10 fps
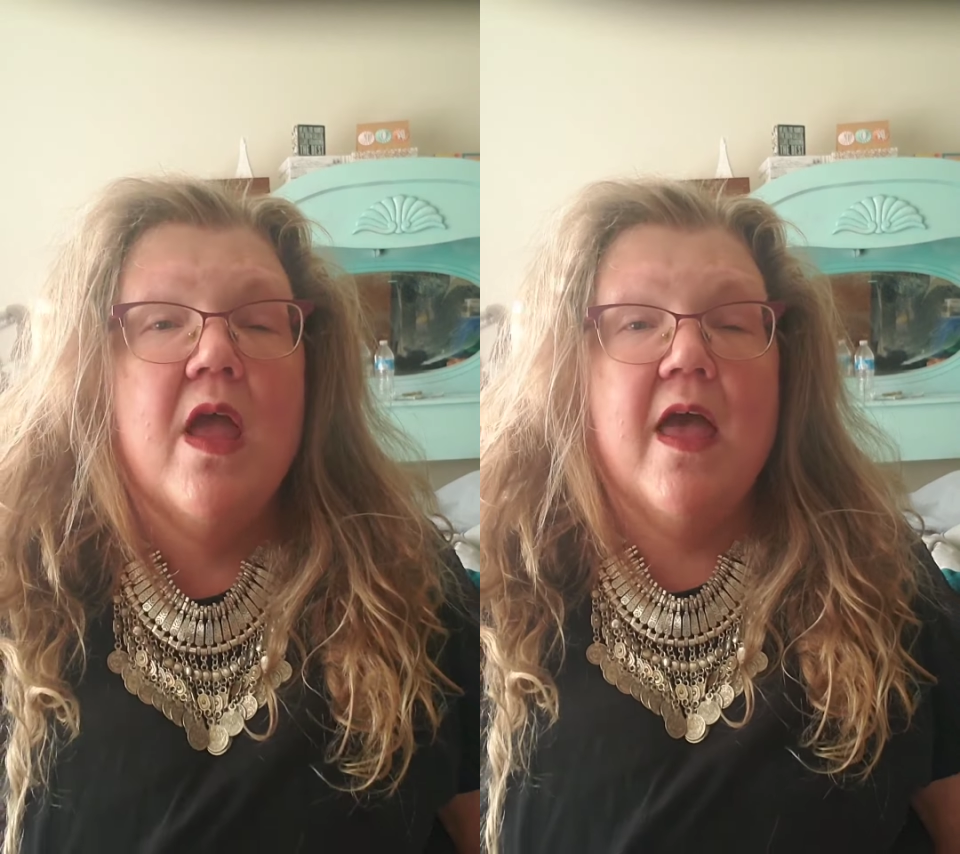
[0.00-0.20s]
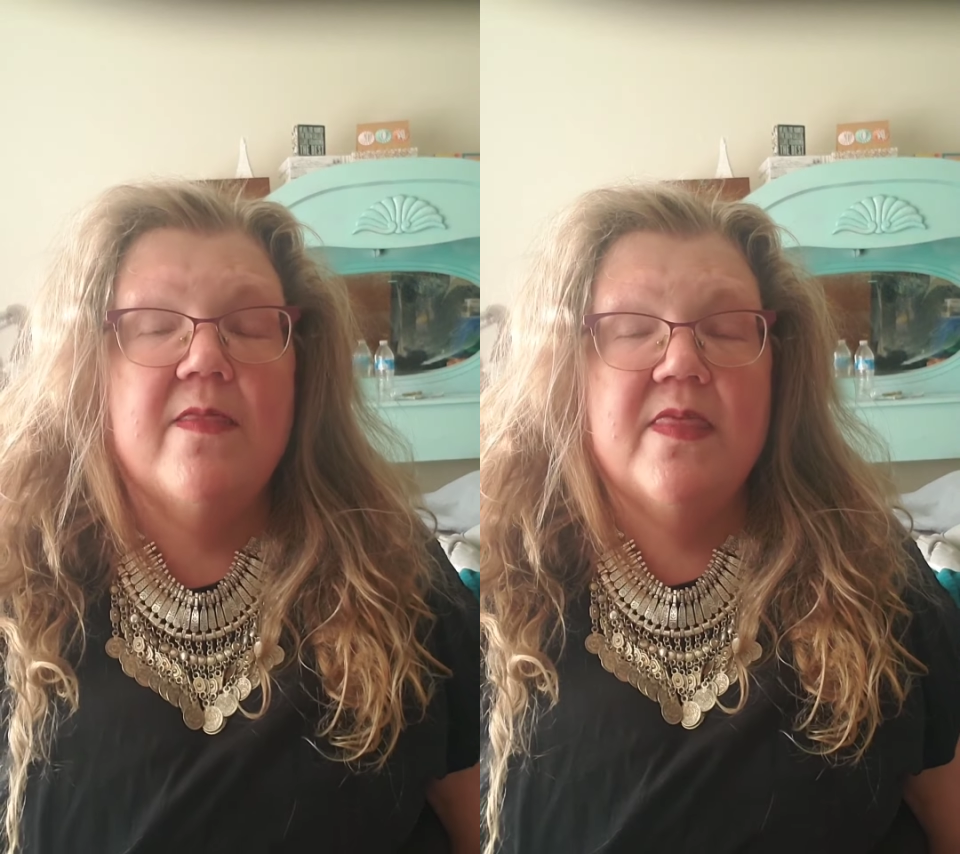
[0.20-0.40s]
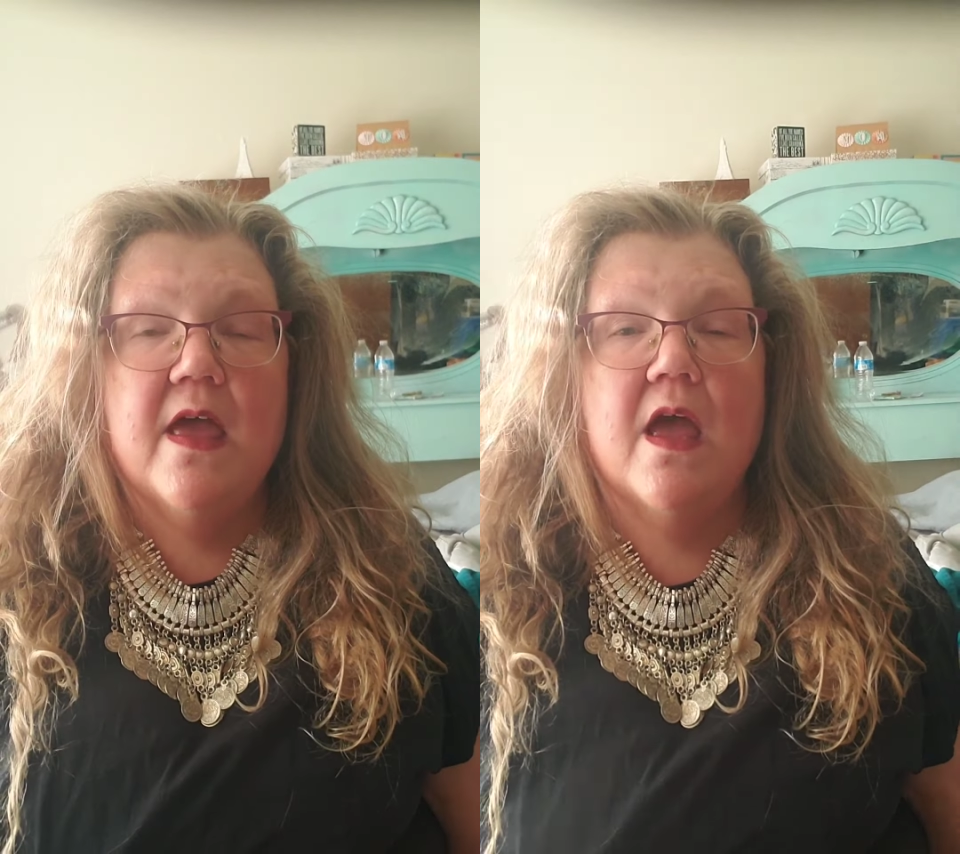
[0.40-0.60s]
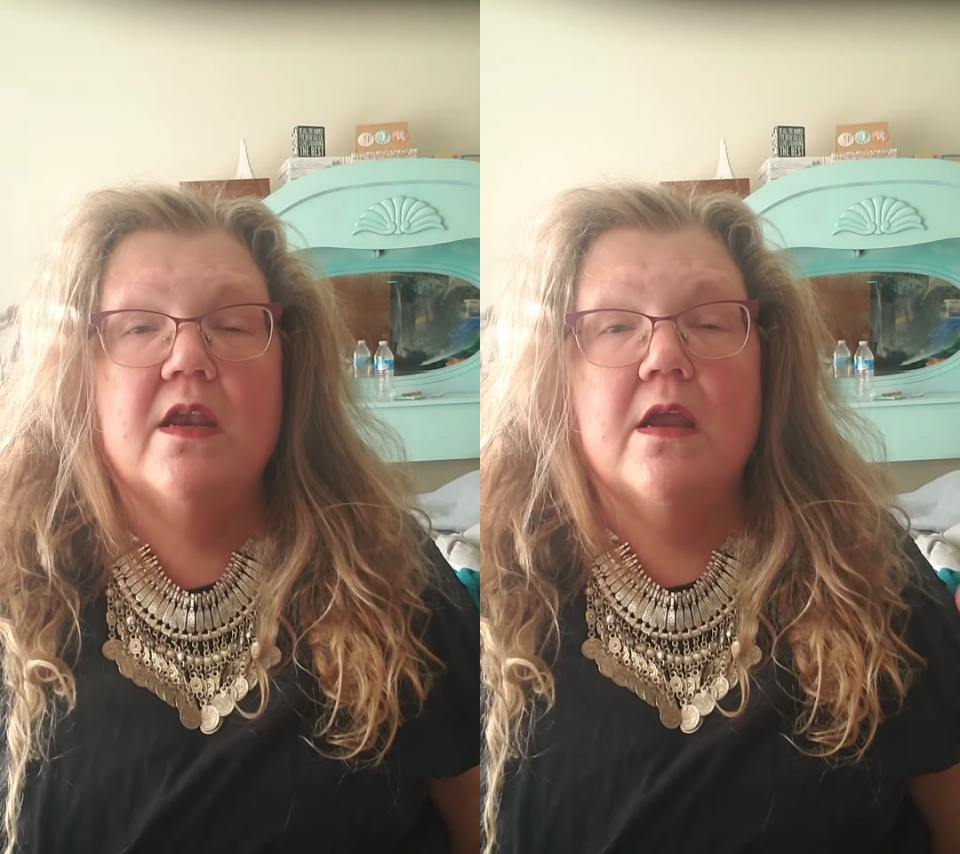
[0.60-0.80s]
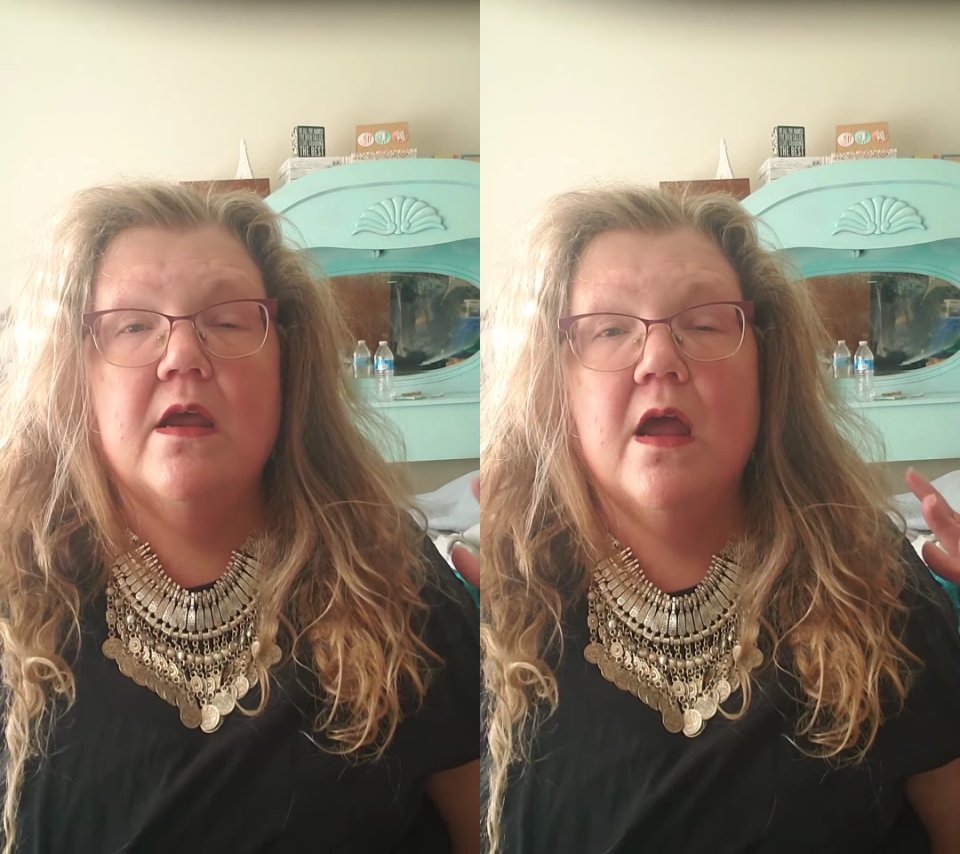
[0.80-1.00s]
And
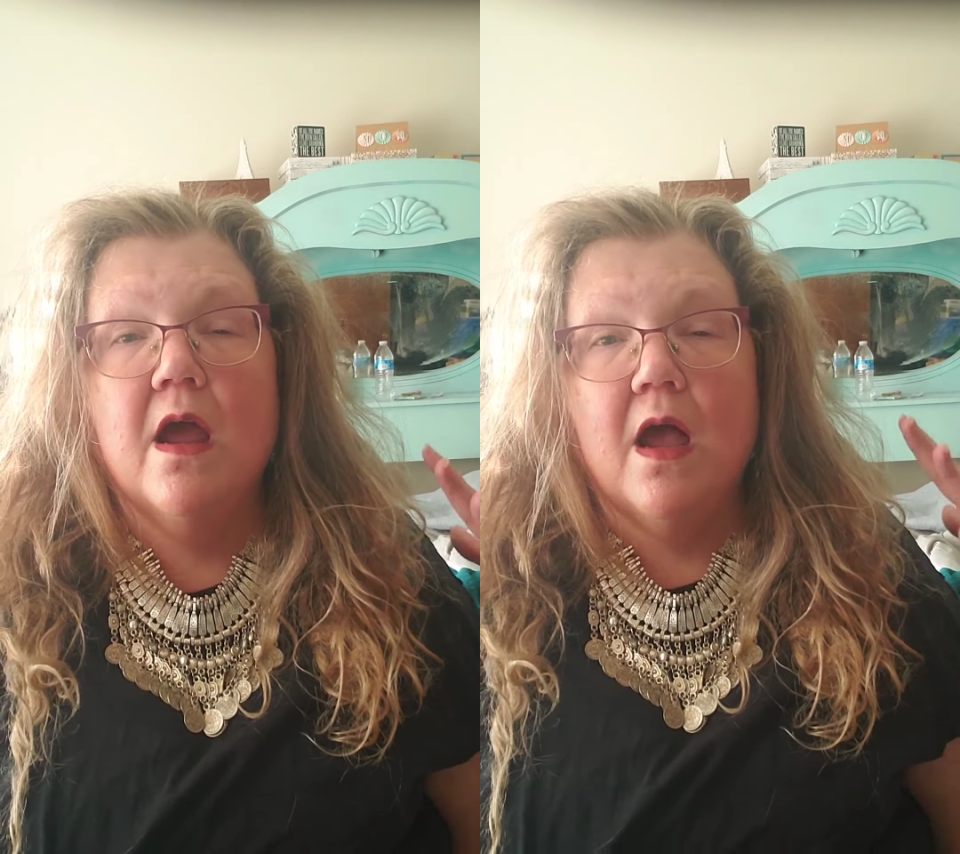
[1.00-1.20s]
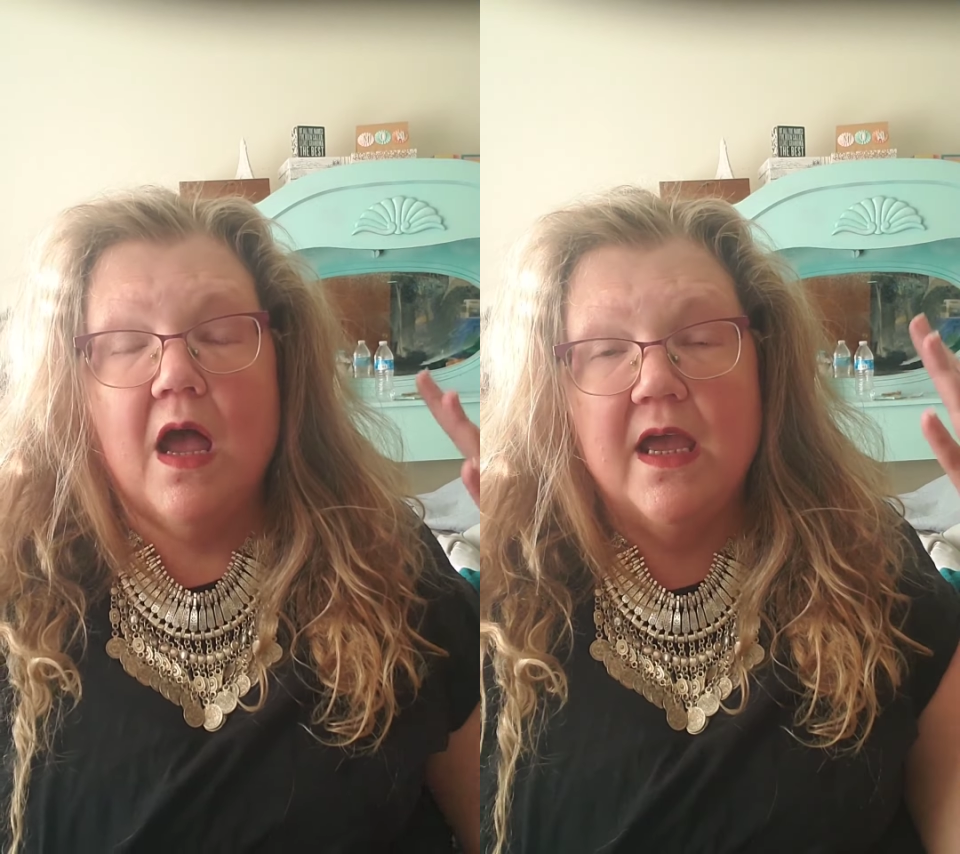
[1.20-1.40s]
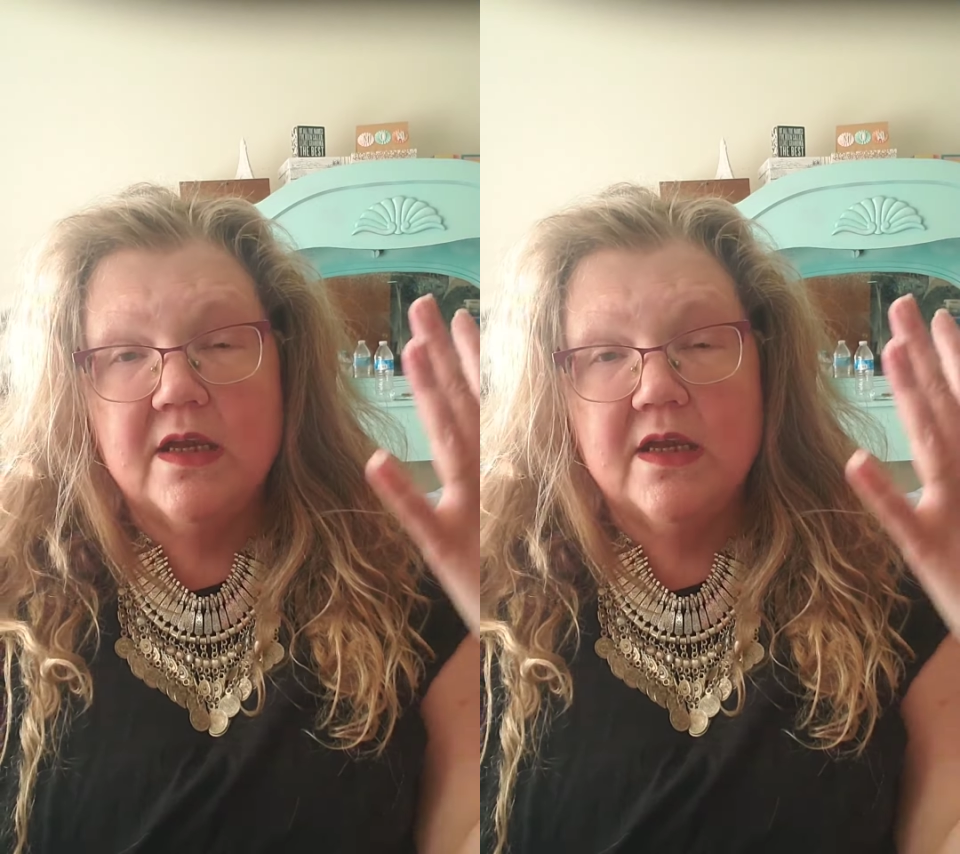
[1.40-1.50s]
then I